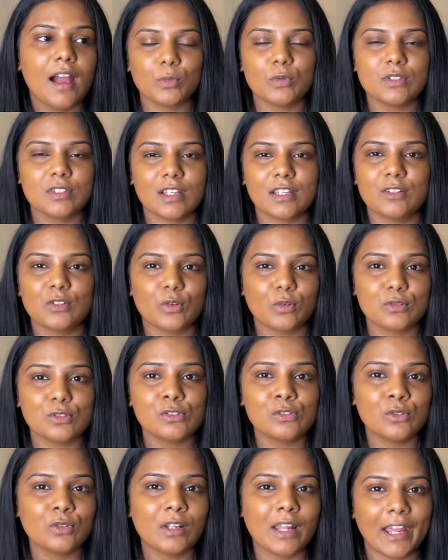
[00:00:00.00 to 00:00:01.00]
It's also
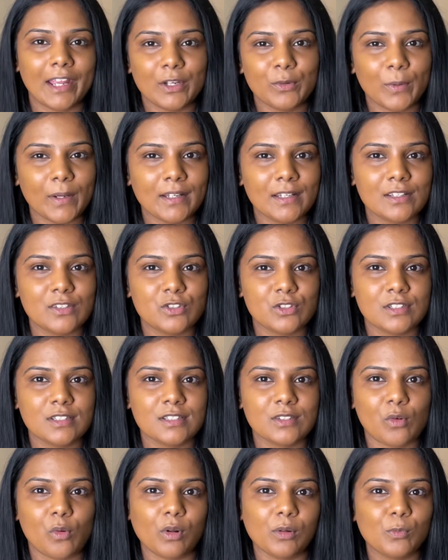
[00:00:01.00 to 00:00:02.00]
so lightweight, it just
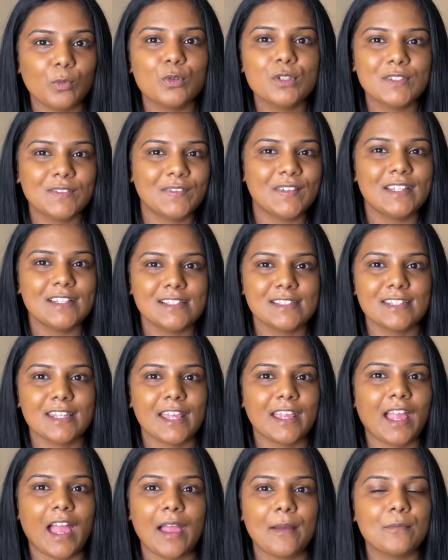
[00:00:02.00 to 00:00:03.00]
almost feels
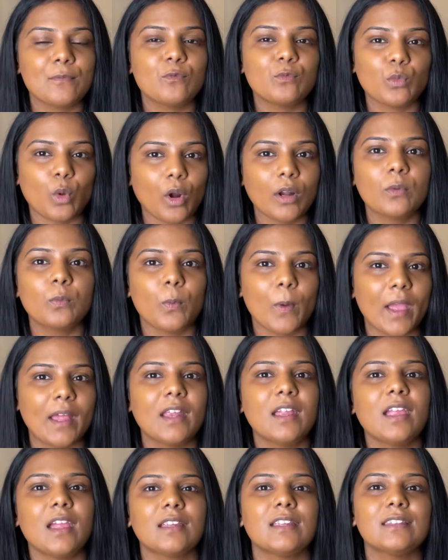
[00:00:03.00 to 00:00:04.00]
like I'm not
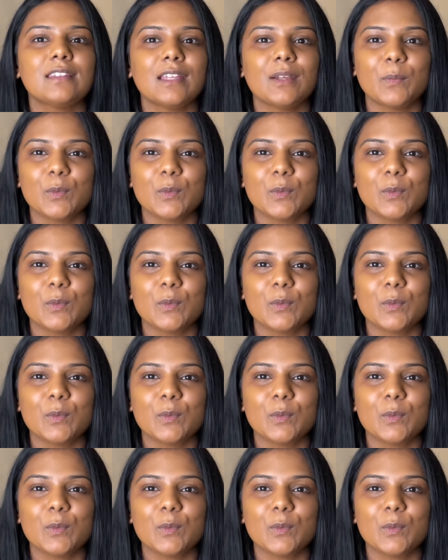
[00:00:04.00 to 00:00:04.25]
wearing anything,